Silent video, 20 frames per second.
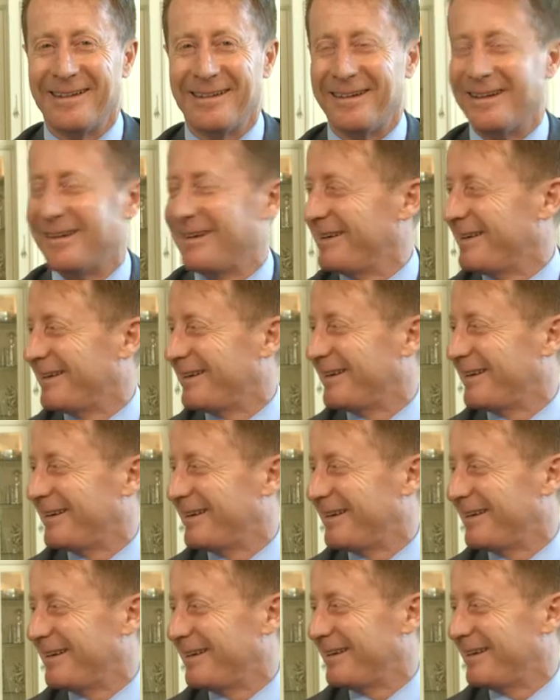
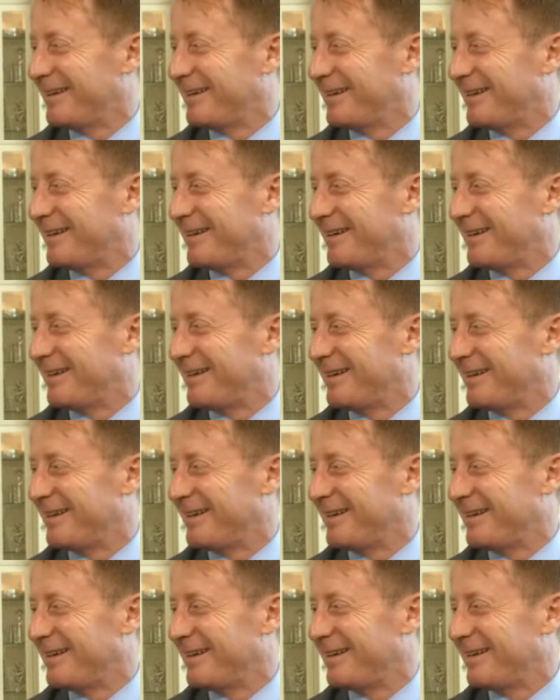
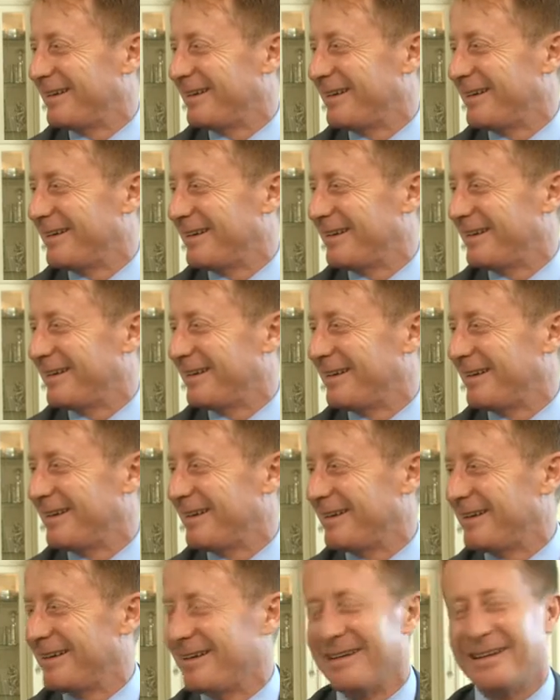
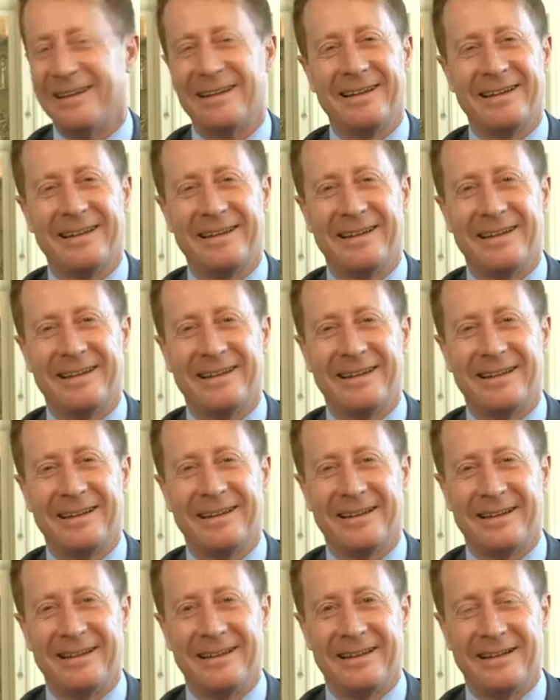
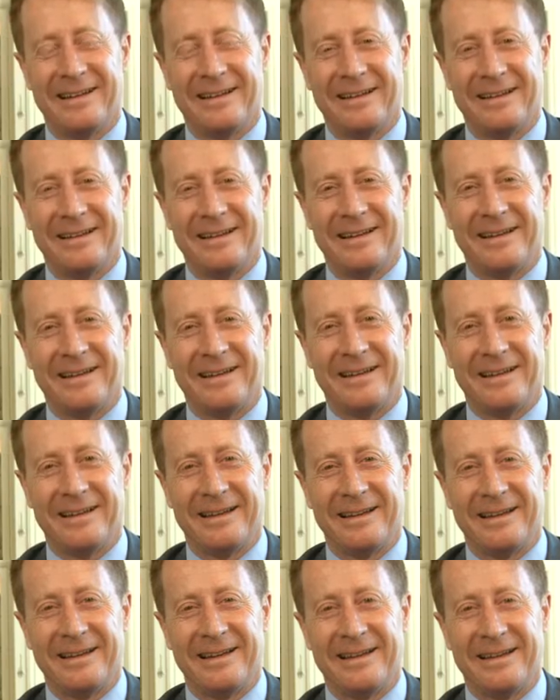
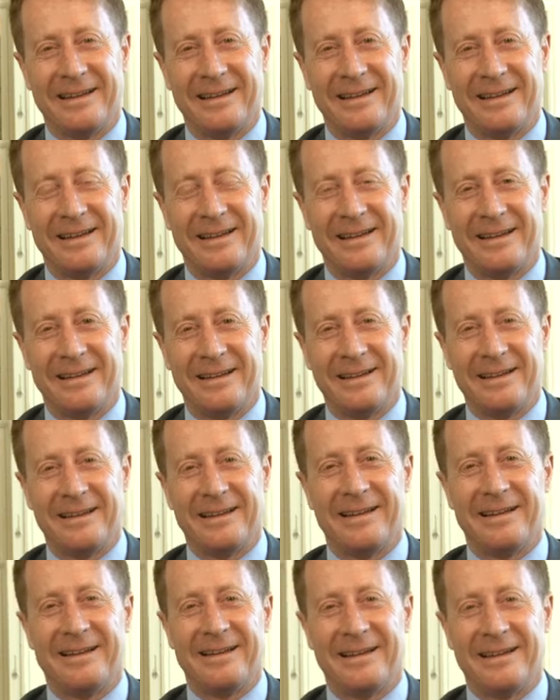
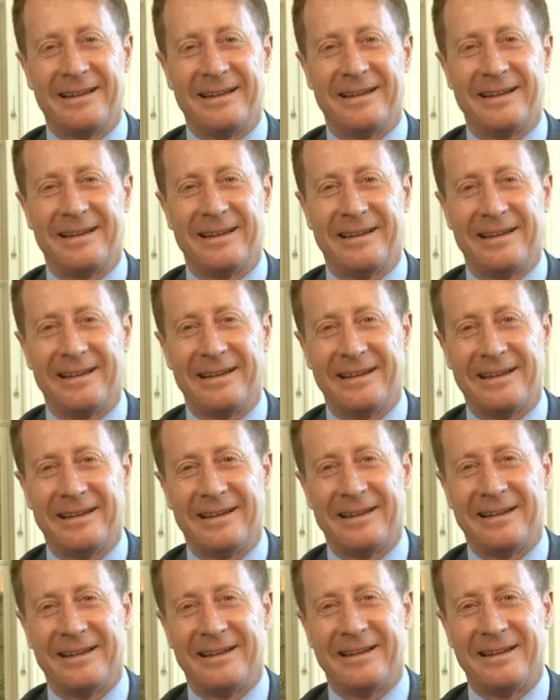
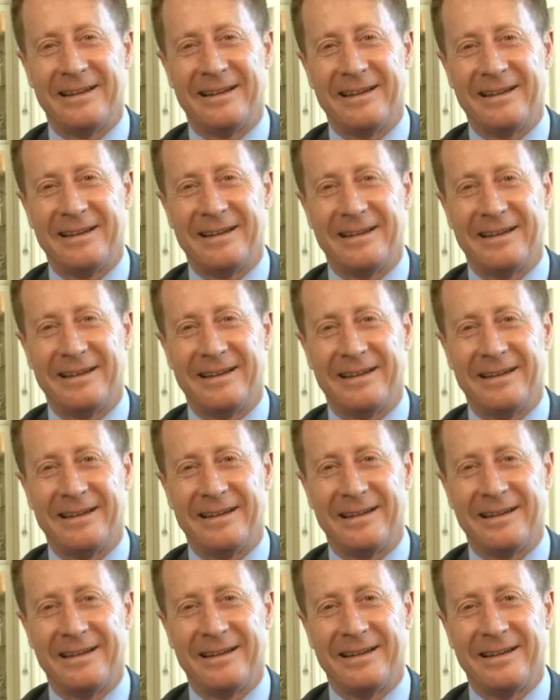This person isn't speaking.